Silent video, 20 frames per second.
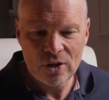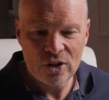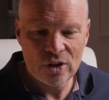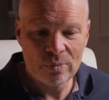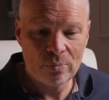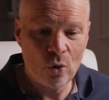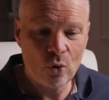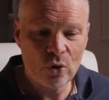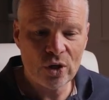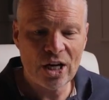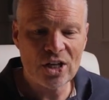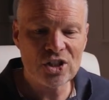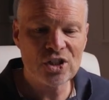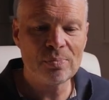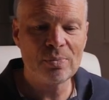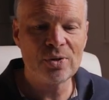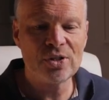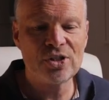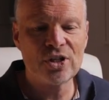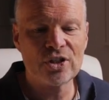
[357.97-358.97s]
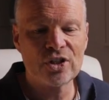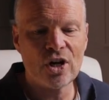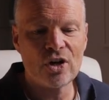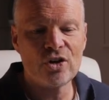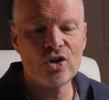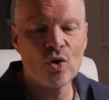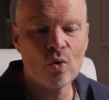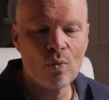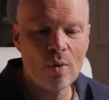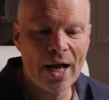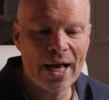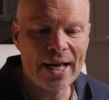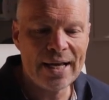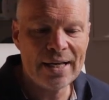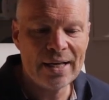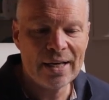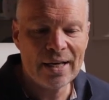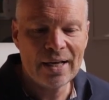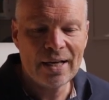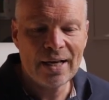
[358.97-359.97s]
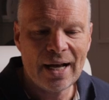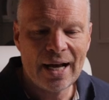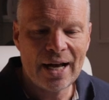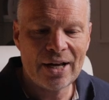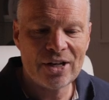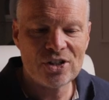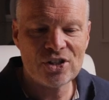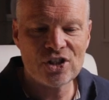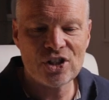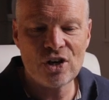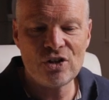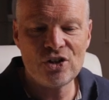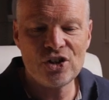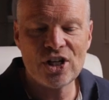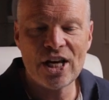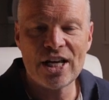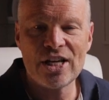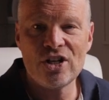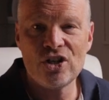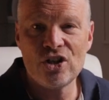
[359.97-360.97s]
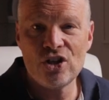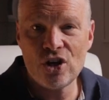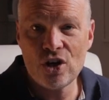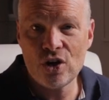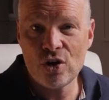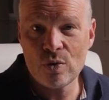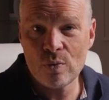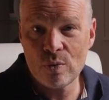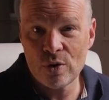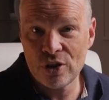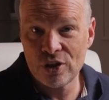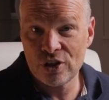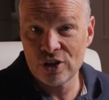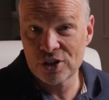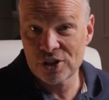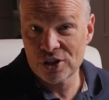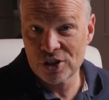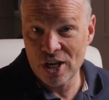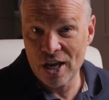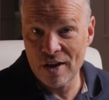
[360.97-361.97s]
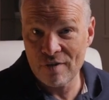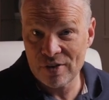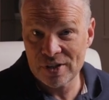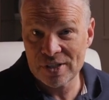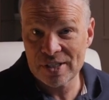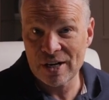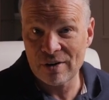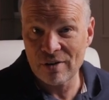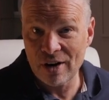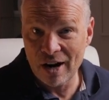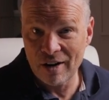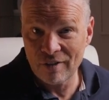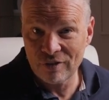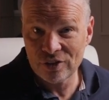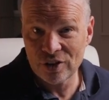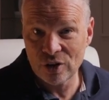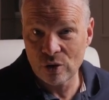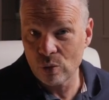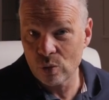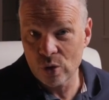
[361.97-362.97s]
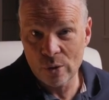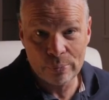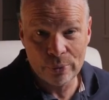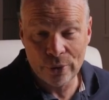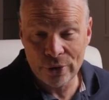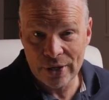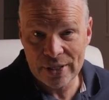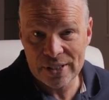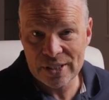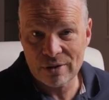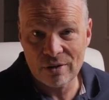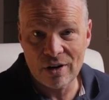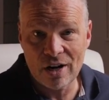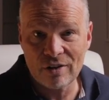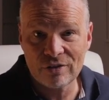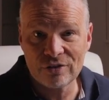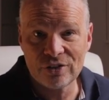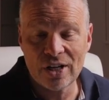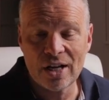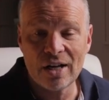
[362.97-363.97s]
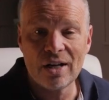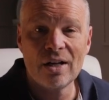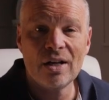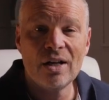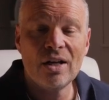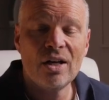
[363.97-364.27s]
The more customers that go your way, and associate you with the service they're after or the products they're after,